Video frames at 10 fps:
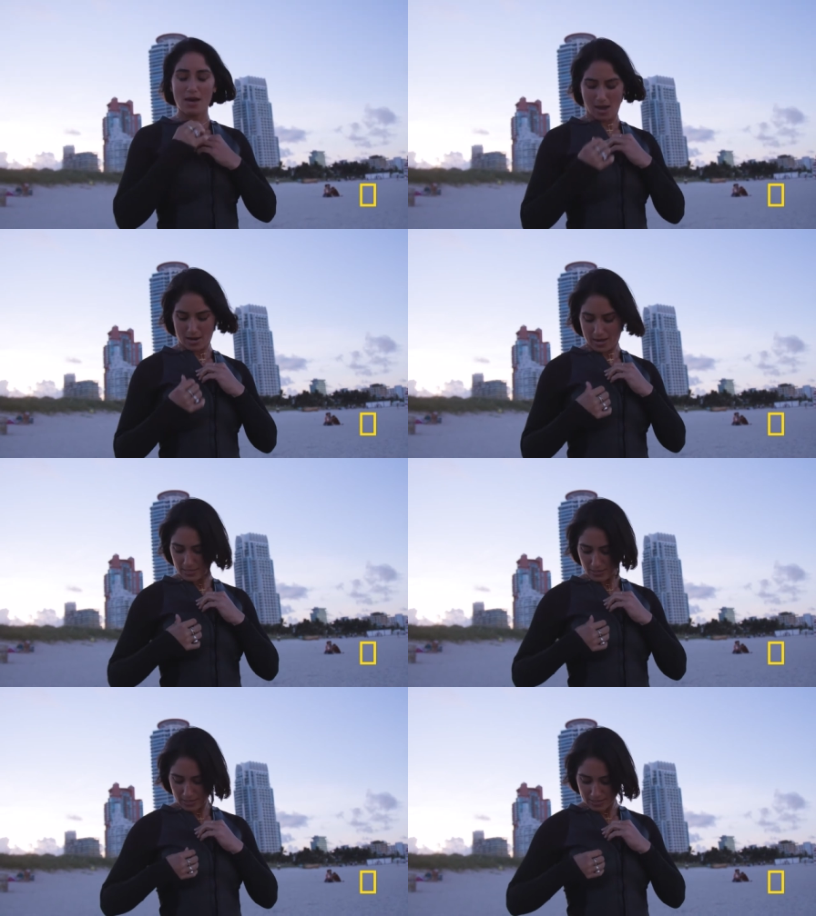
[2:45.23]
and
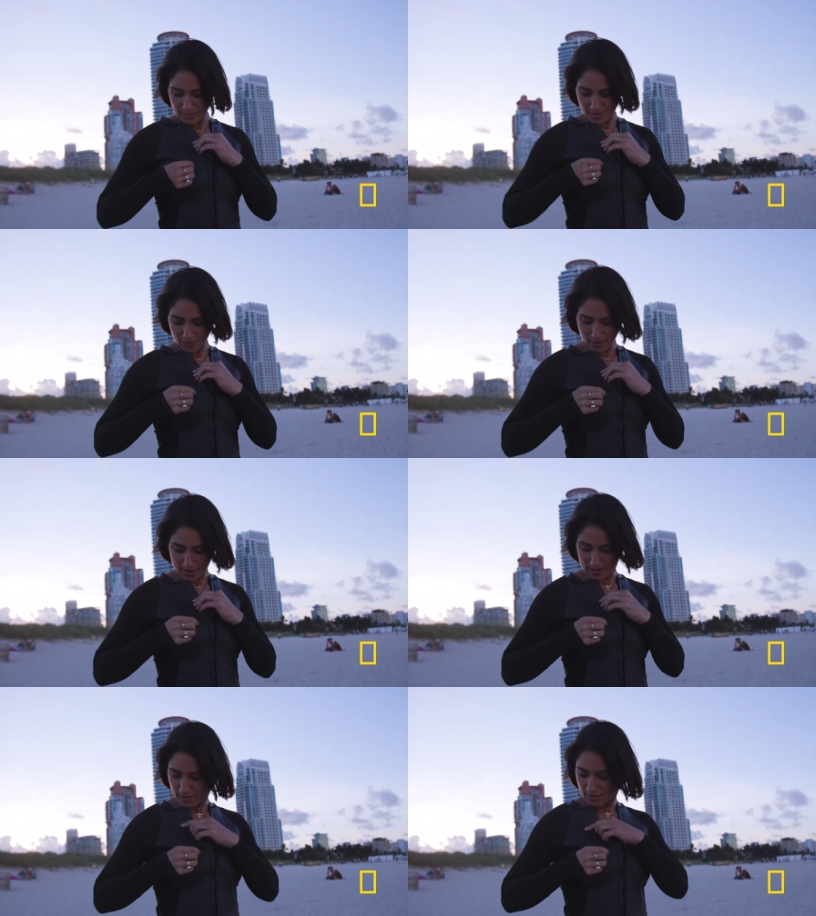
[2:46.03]
as you can see, it
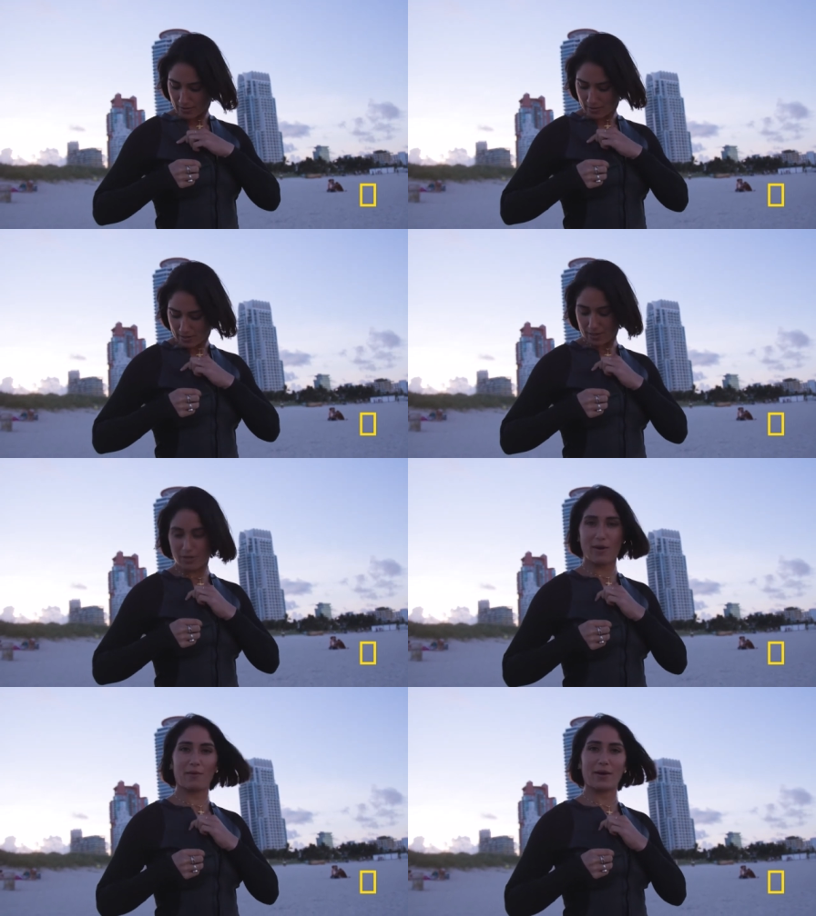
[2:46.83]
went clean
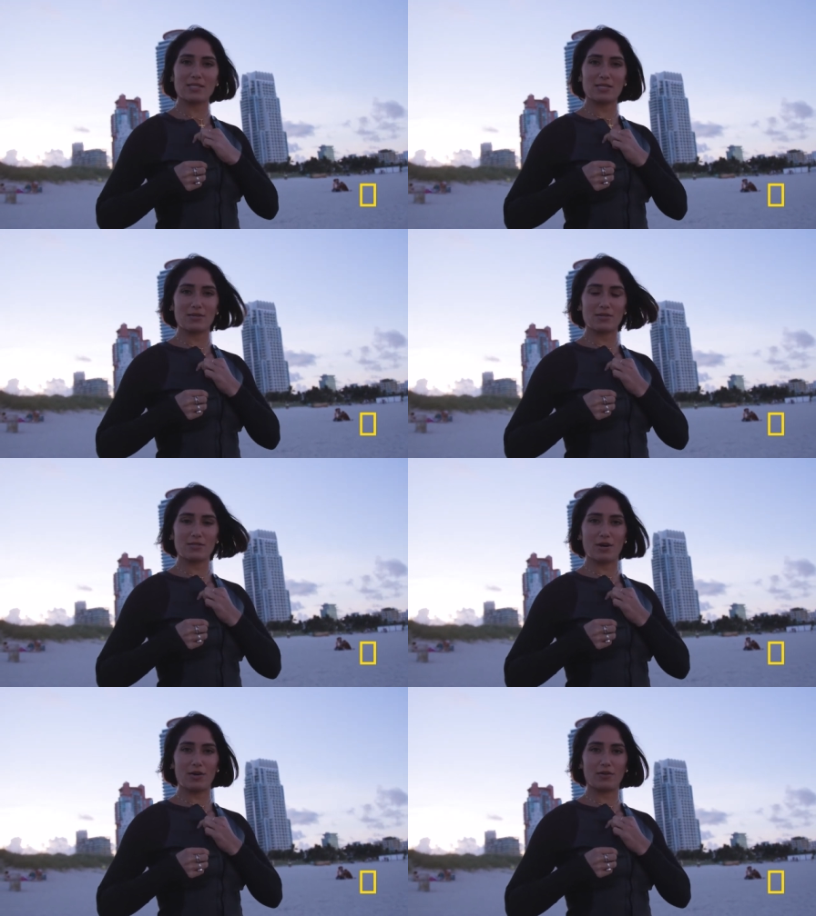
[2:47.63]
through my wetsuit,
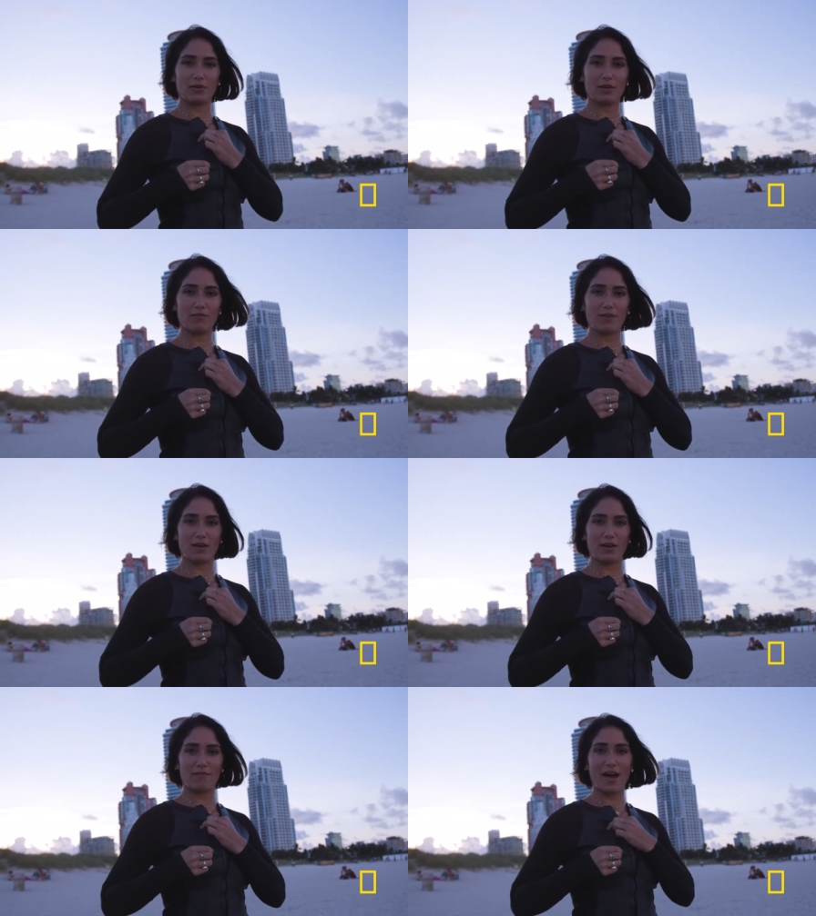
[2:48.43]
so if,
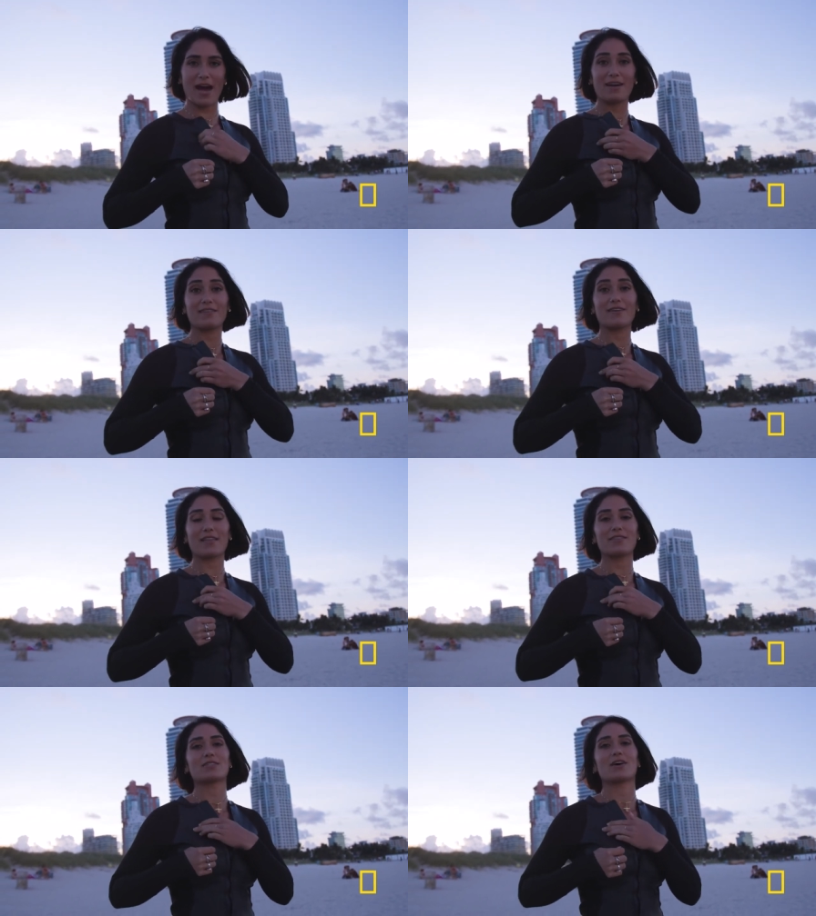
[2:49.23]
it, if I hadn't have
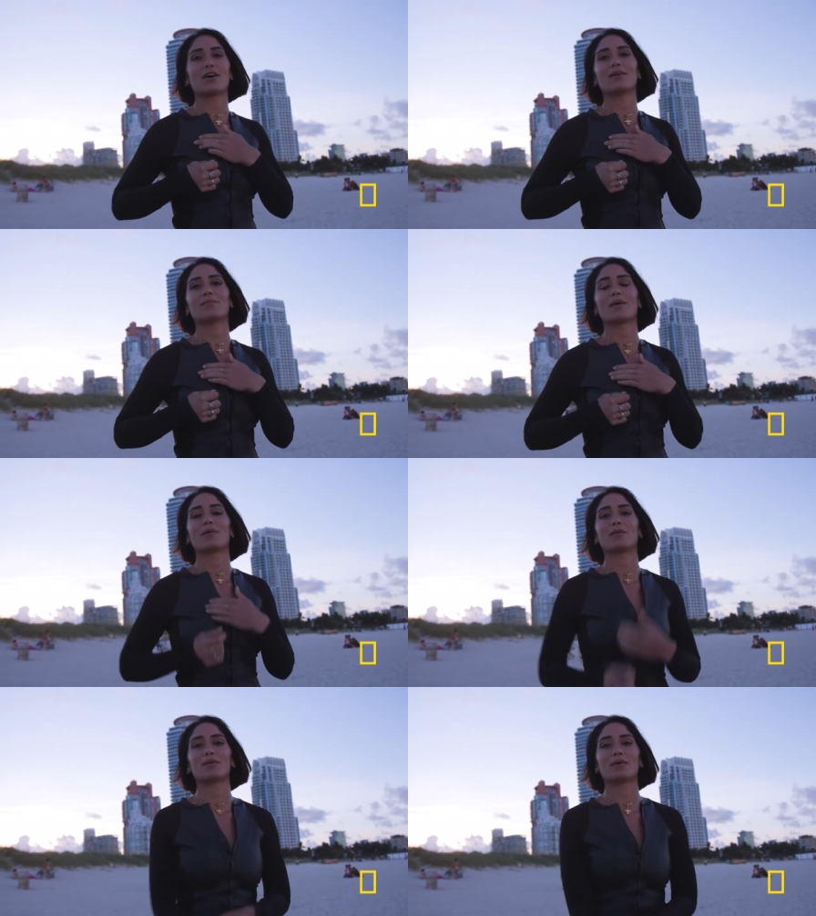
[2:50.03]
had this on, it
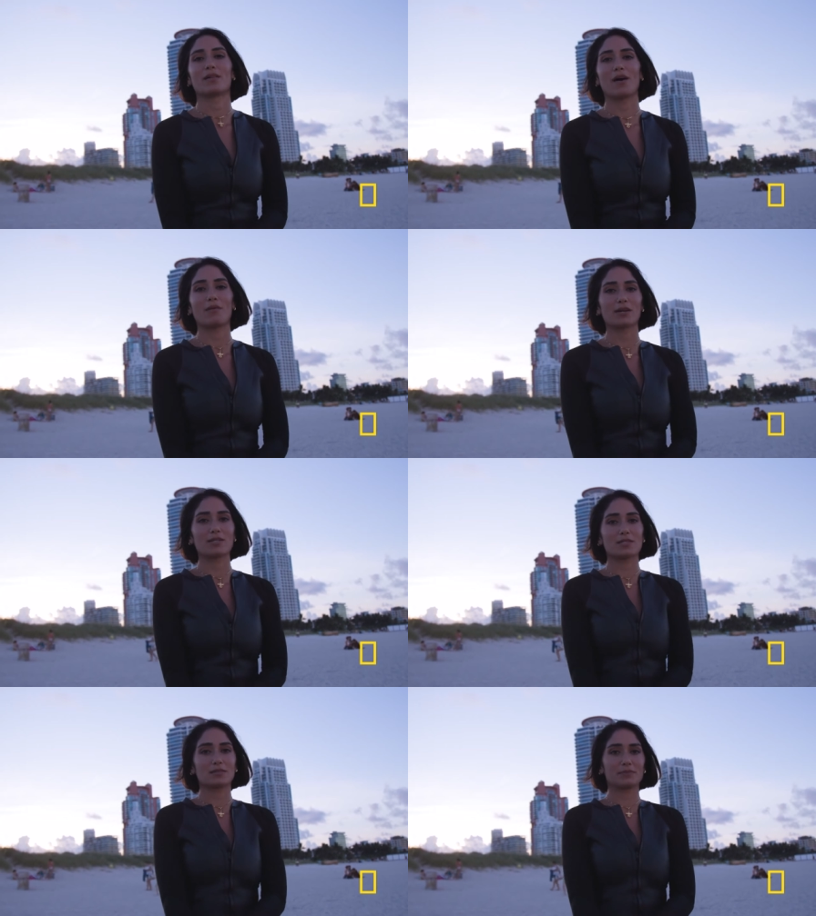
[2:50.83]
probably would have been a lot
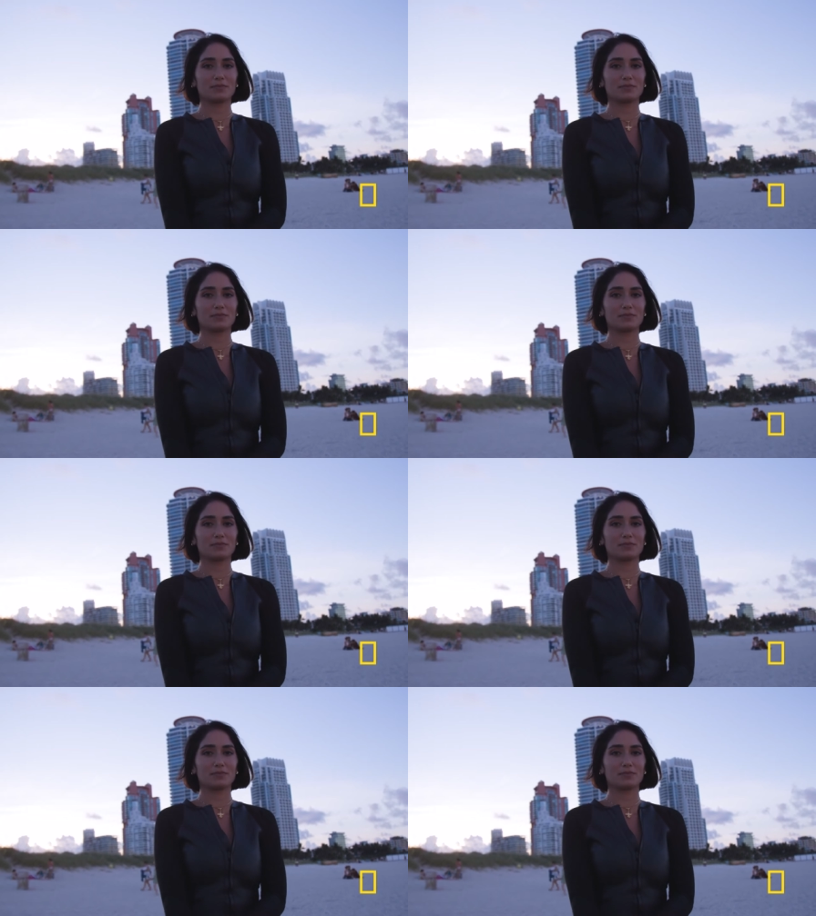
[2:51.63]
worse.